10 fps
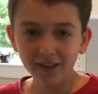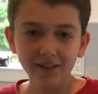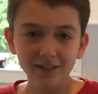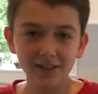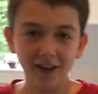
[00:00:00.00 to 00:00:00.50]

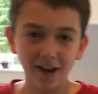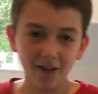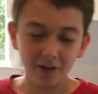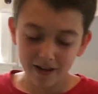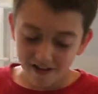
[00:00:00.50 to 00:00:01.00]

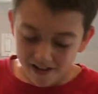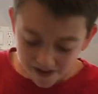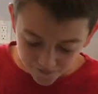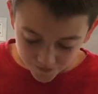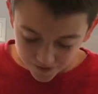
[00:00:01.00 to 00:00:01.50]
So
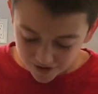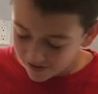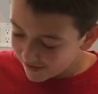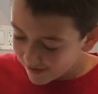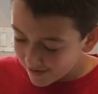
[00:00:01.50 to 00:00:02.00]
if
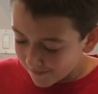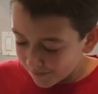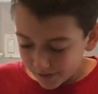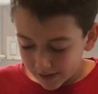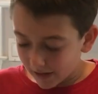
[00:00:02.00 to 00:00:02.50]

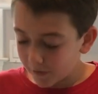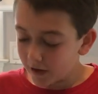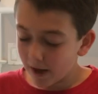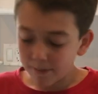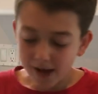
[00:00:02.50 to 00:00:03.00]
you
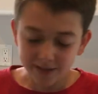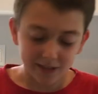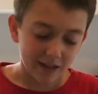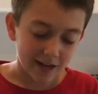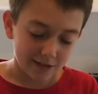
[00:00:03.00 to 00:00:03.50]
get
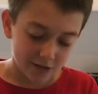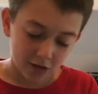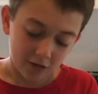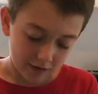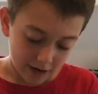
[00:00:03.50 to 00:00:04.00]
messy, that's
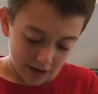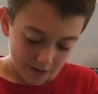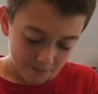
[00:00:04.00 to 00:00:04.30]
okay.